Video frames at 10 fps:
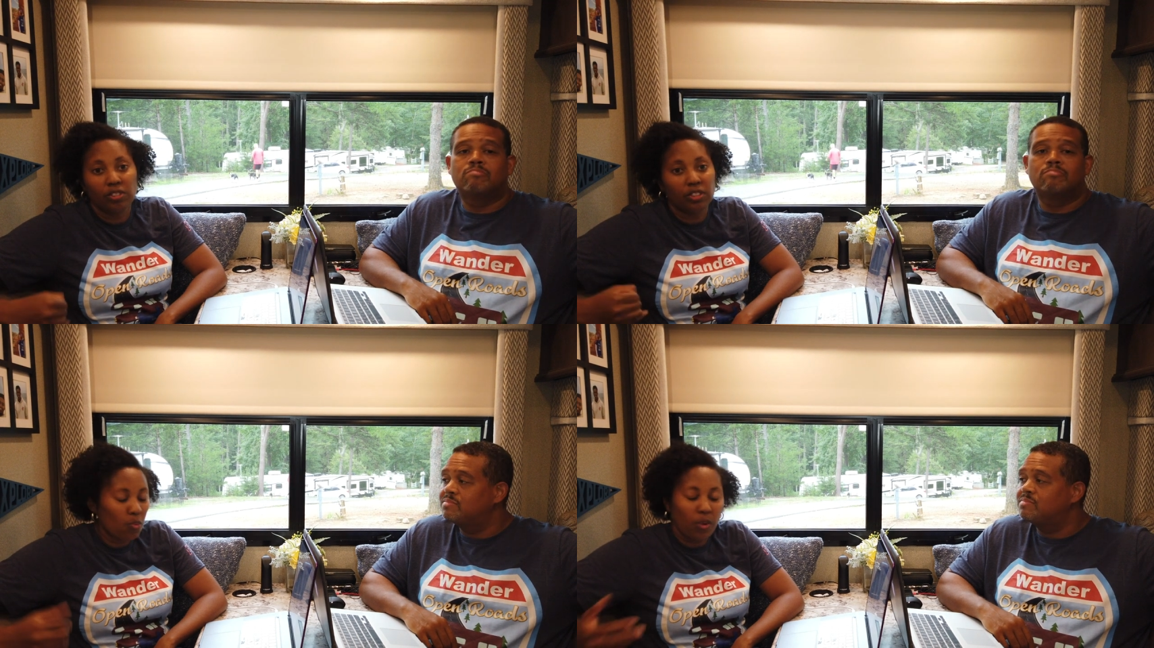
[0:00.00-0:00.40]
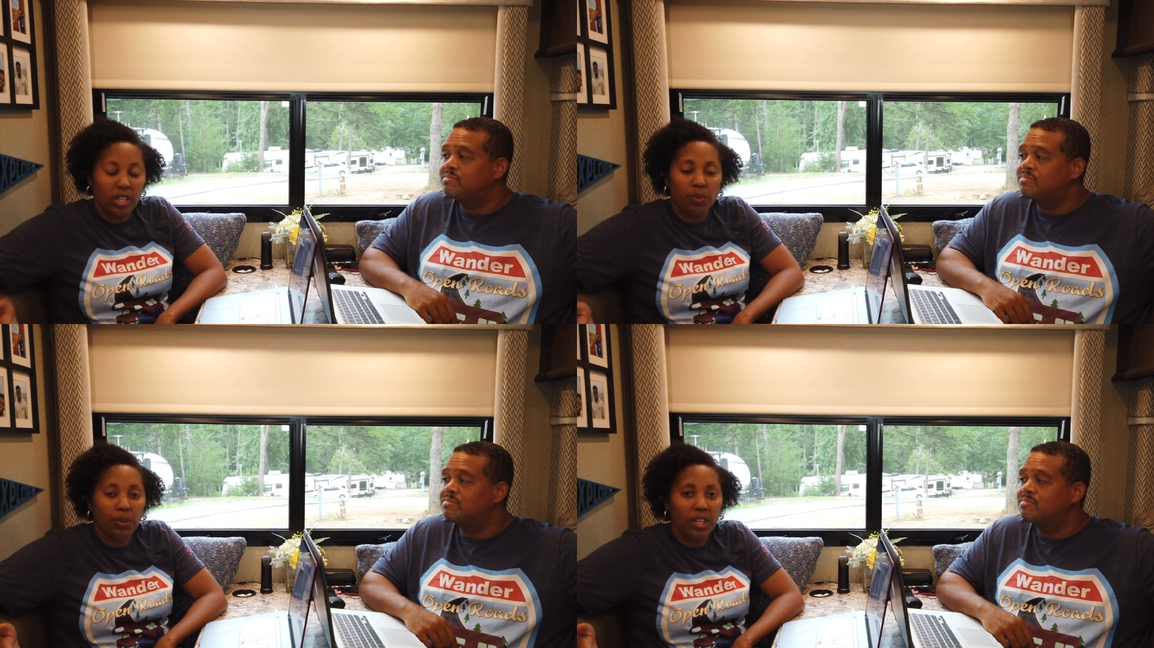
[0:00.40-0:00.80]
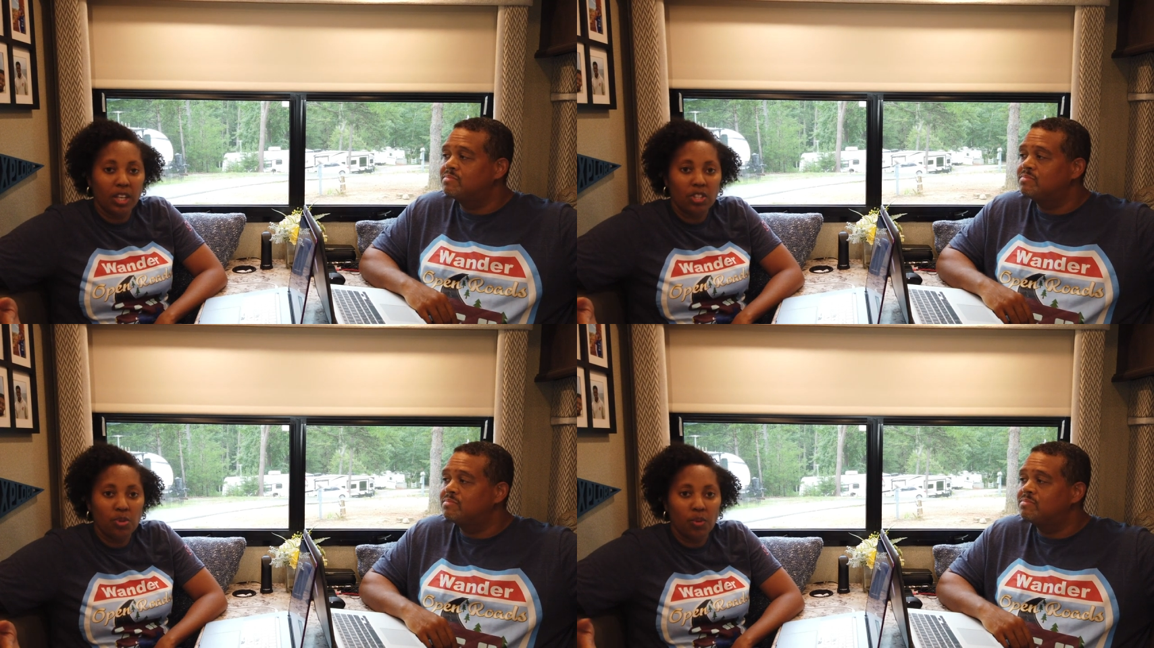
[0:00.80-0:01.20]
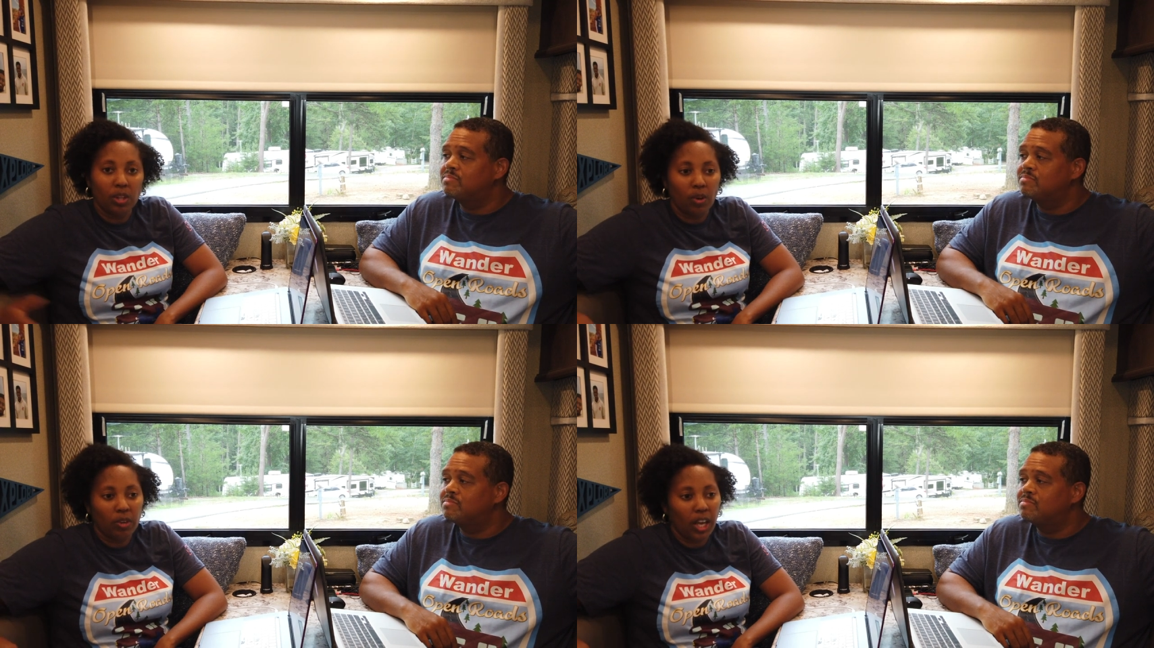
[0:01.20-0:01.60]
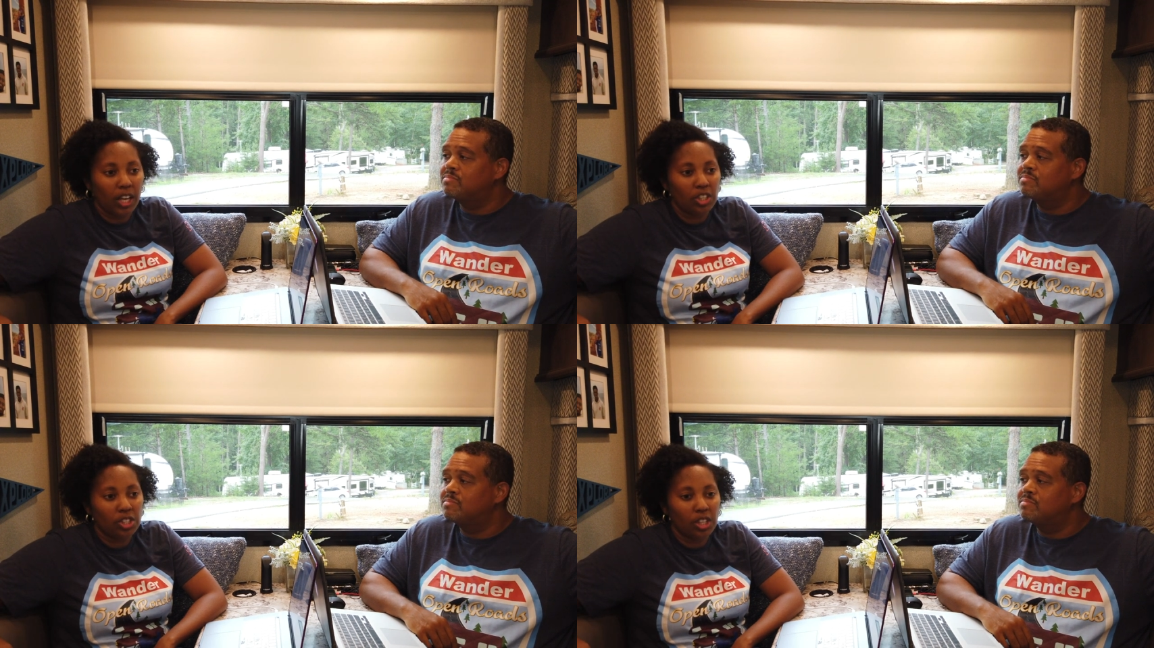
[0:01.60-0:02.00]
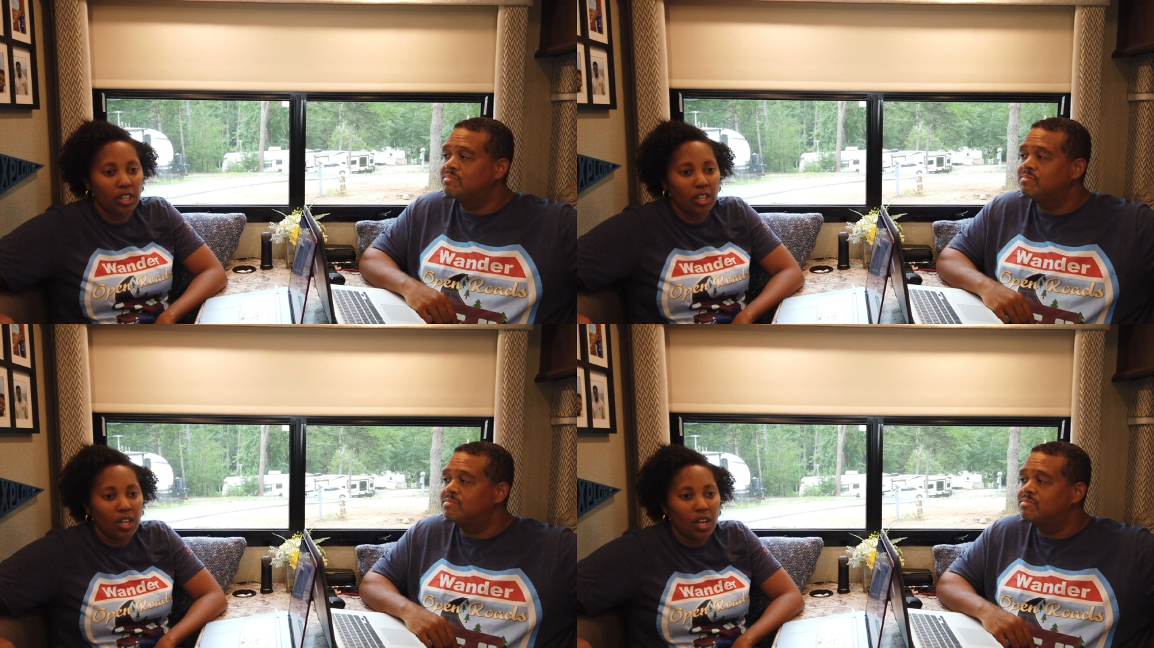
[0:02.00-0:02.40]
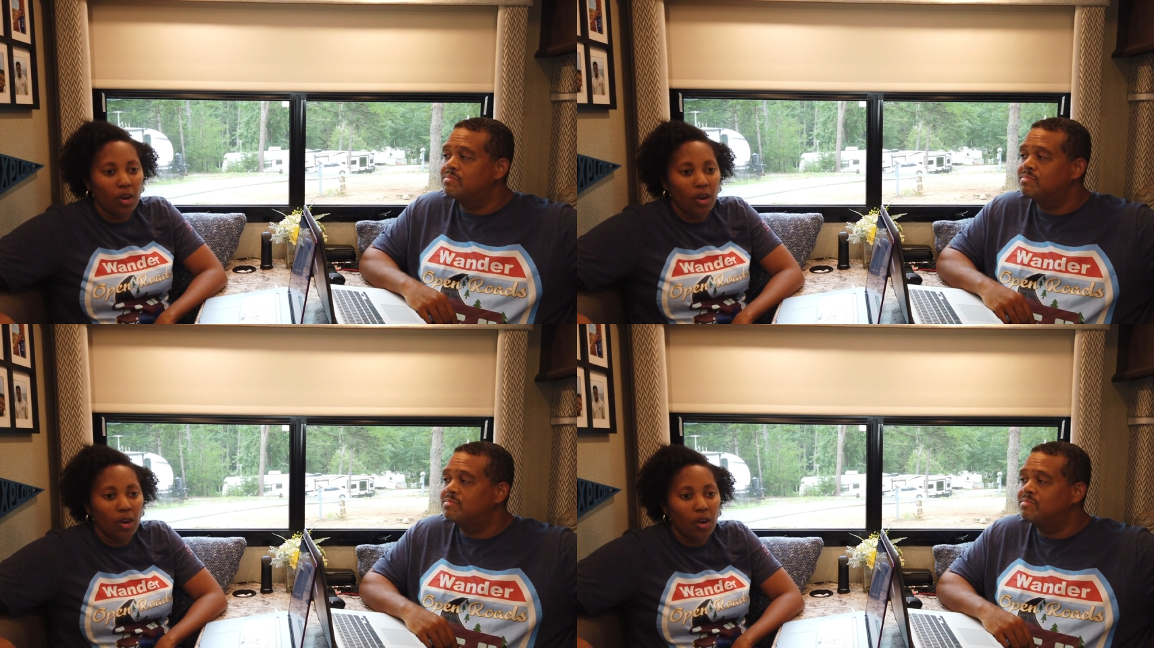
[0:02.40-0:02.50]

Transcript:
Speaker 1: So once we get to a location,